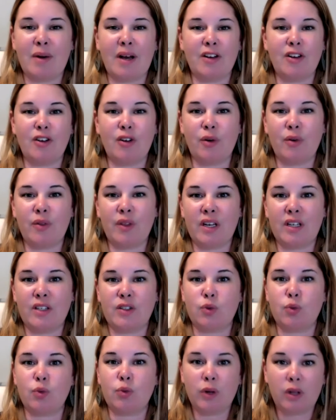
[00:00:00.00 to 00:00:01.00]
I know that
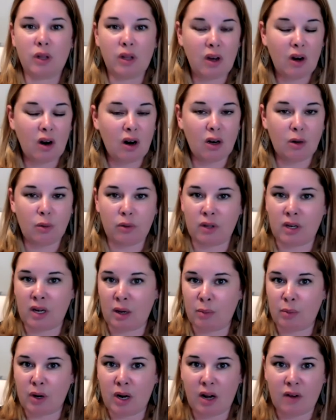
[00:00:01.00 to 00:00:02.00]
is really hard with
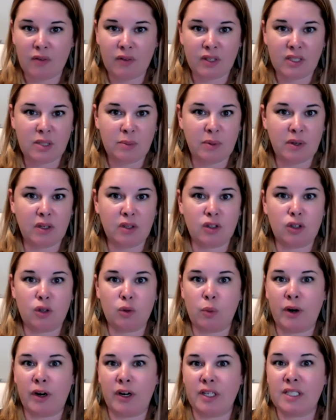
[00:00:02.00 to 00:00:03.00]
nonprofits because you're
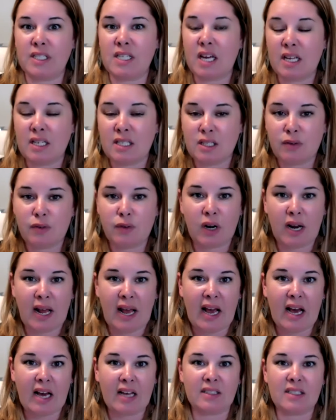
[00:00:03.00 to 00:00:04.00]
wearing 10 different
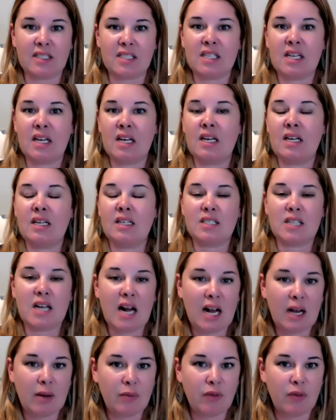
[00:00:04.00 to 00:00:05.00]
hats,
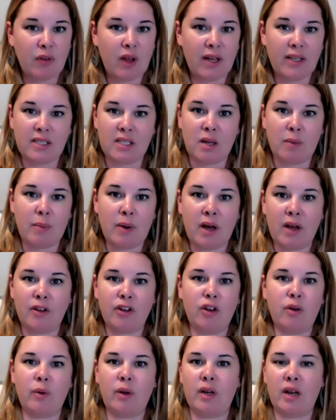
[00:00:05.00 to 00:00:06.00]
time flies up on
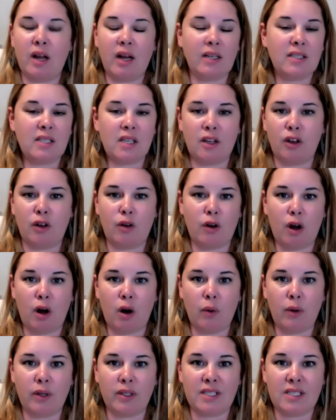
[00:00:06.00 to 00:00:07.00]
you, and next thing you
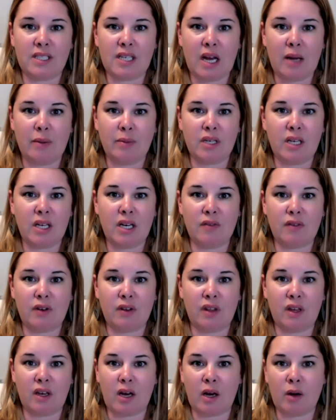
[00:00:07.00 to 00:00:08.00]
know, it's time to get
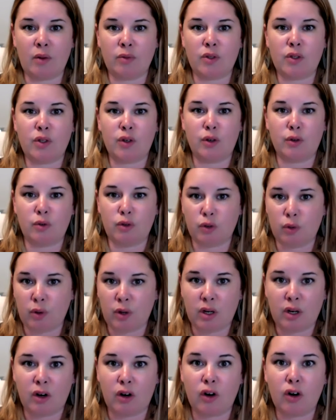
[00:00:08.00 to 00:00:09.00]
everything out, and so you do it
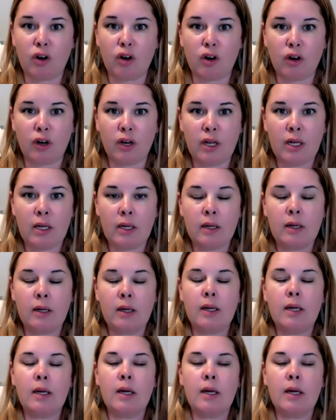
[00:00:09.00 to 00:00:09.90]
in a hurry.